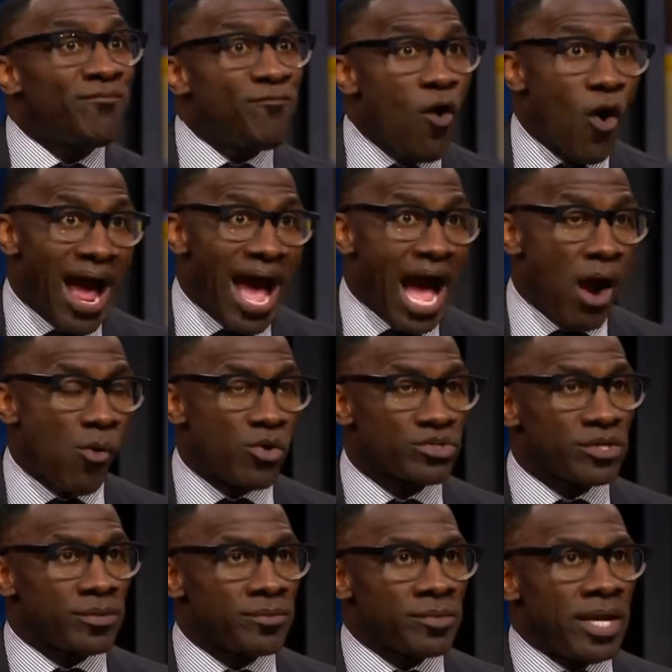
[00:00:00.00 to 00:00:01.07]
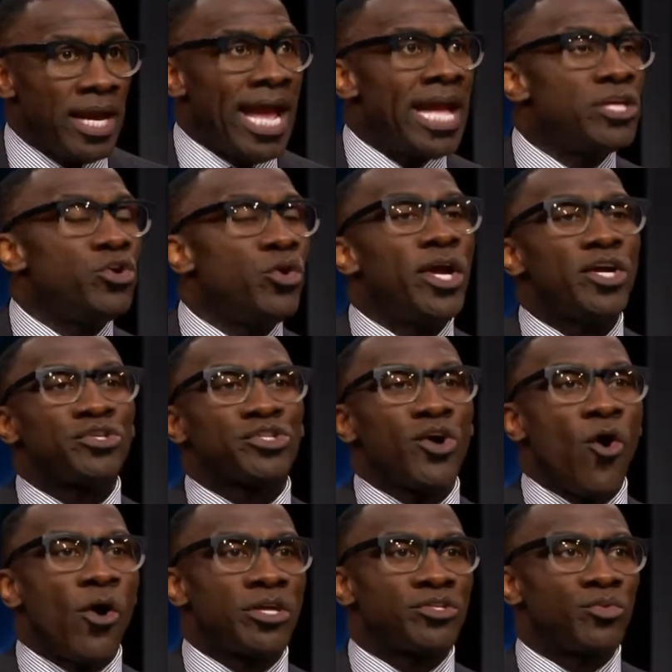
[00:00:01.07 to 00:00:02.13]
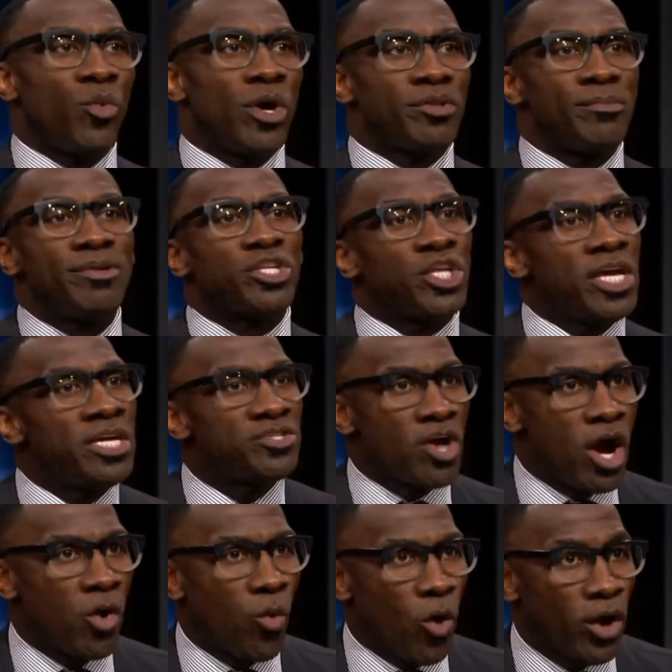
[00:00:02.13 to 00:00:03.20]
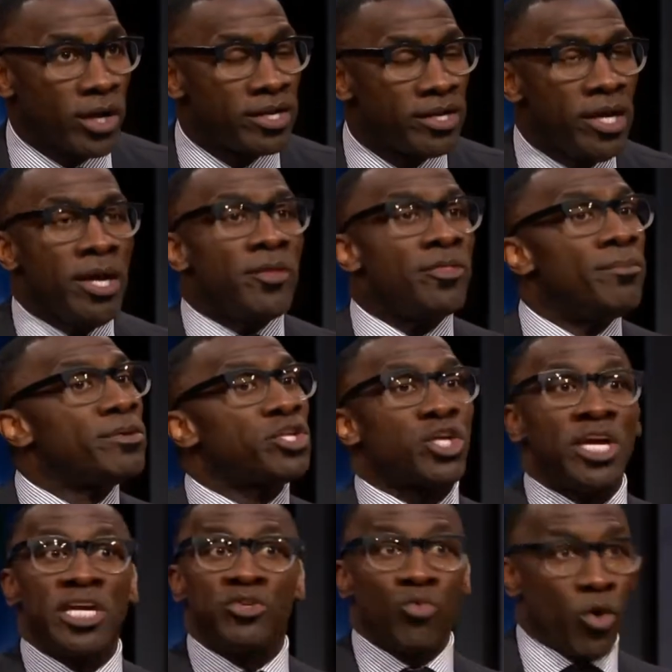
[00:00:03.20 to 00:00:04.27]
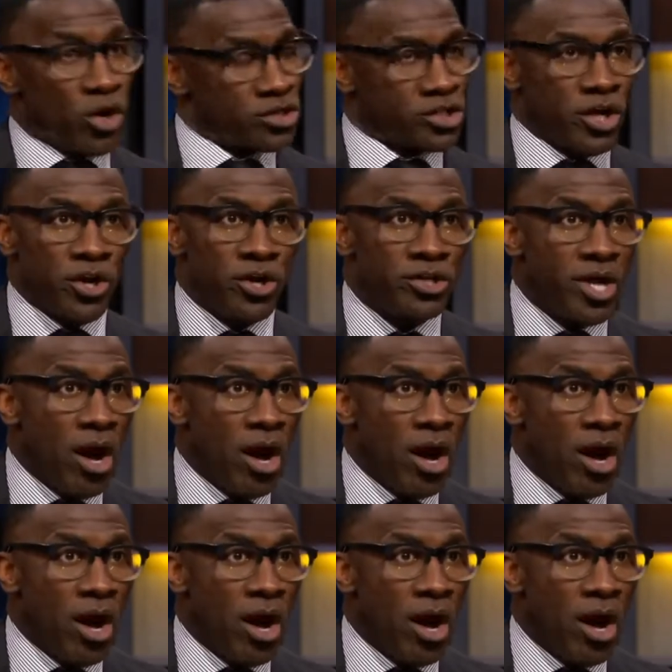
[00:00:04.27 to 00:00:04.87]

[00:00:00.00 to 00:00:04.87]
4 hours, and you hear stories where the machines aren't working, the machines weren't turned